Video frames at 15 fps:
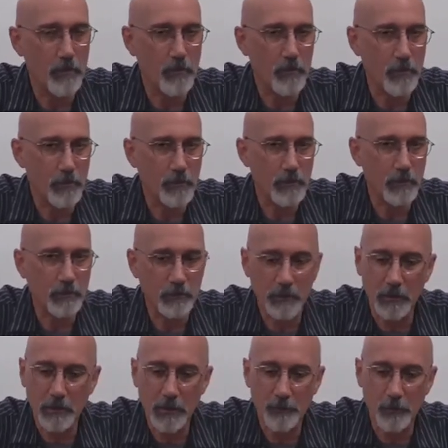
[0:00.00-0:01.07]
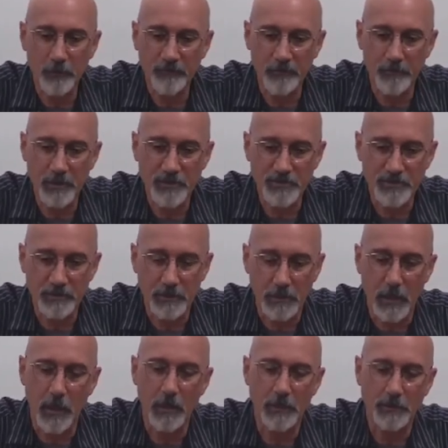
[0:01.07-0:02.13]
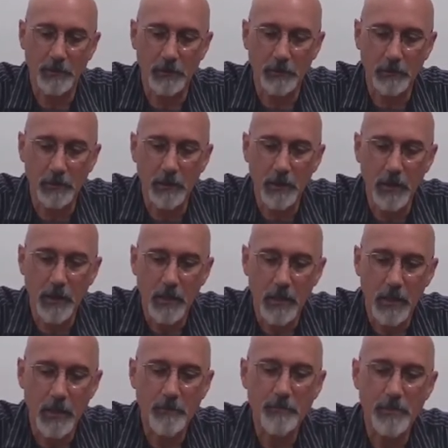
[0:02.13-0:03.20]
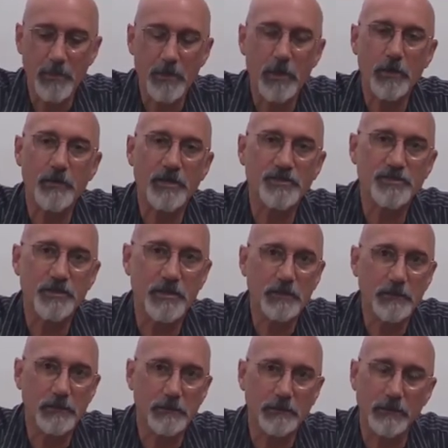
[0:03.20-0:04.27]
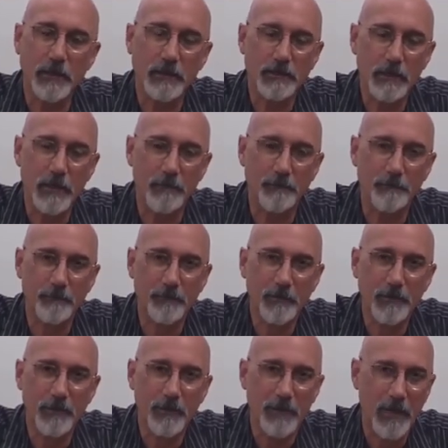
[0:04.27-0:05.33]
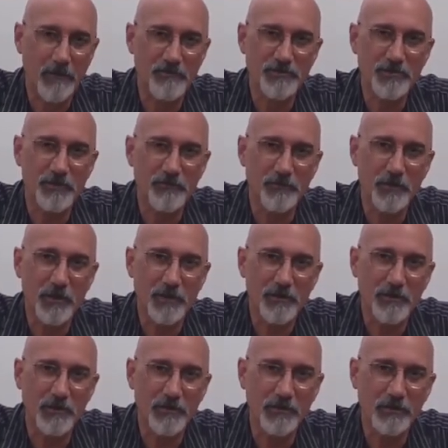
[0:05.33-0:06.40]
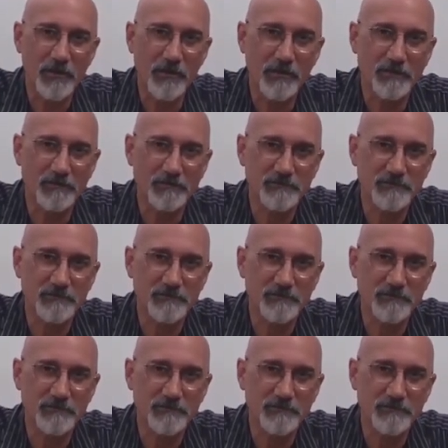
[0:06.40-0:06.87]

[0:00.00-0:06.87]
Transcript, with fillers: or you can uh, get more information on uh, N P R H D dot com. Have yourself a rockin' Harley